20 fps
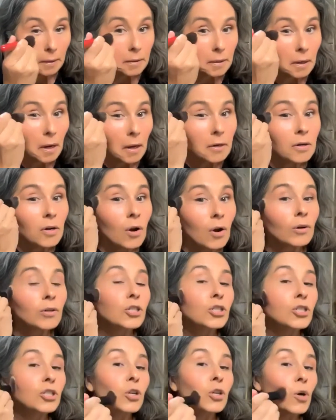are not
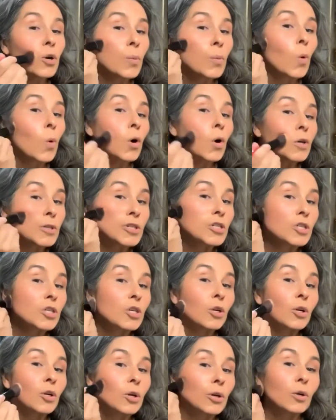sure what to
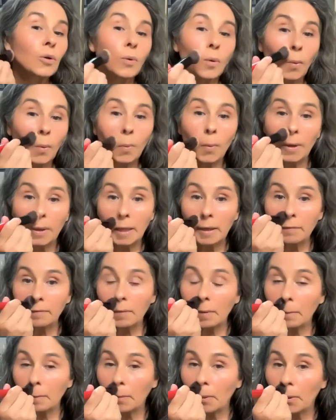do when they've
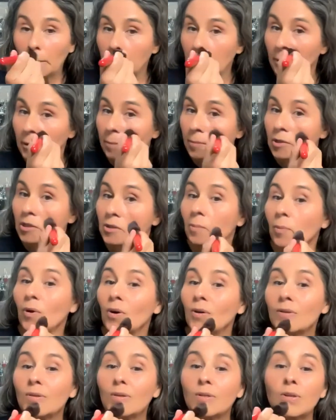put too much
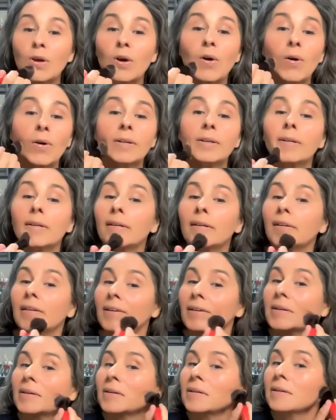product on.
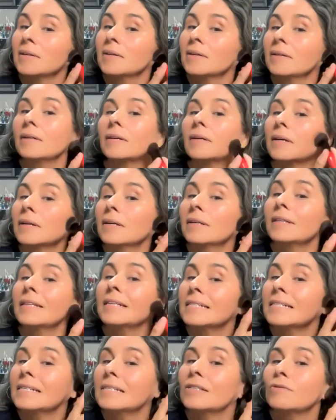
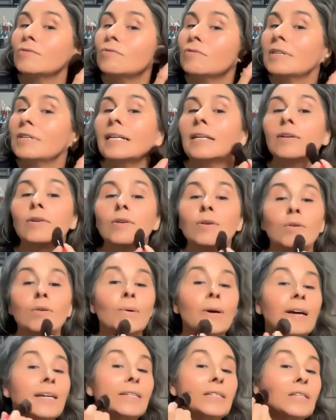This is a really good
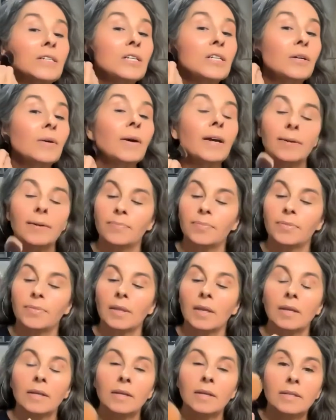way to do it.
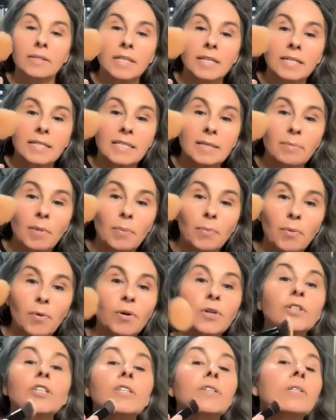So you can see my
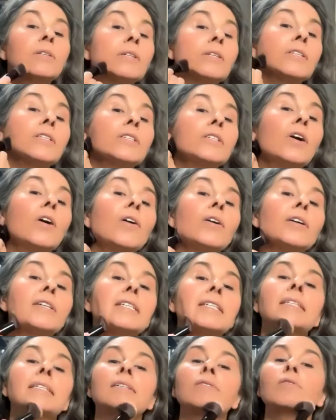brush
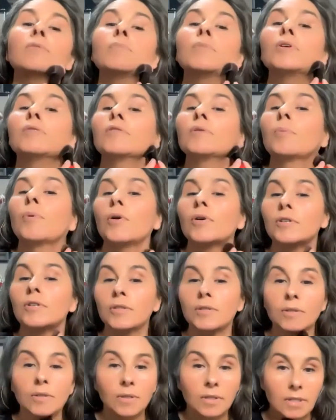starting to remove the
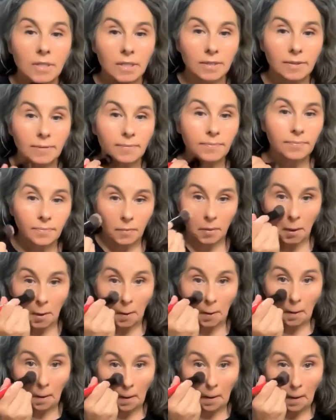product.
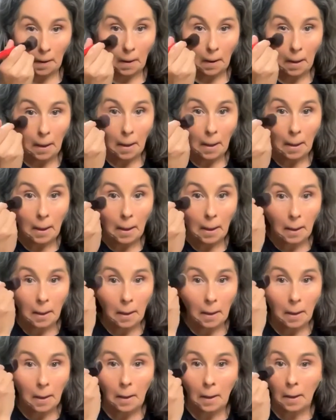Okay.
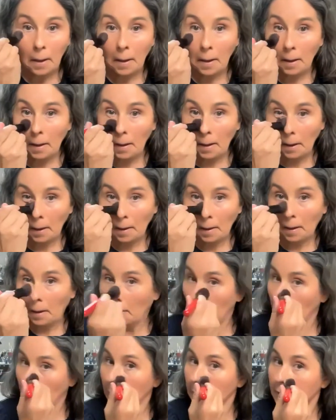
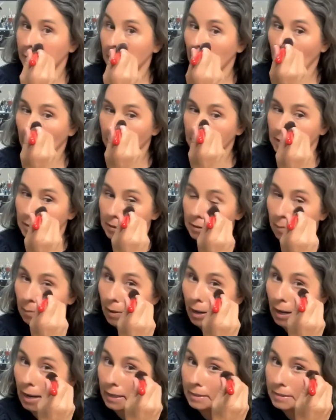Starting to
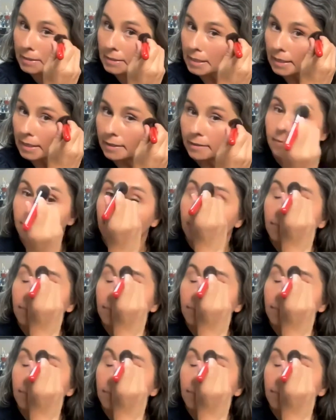blend in,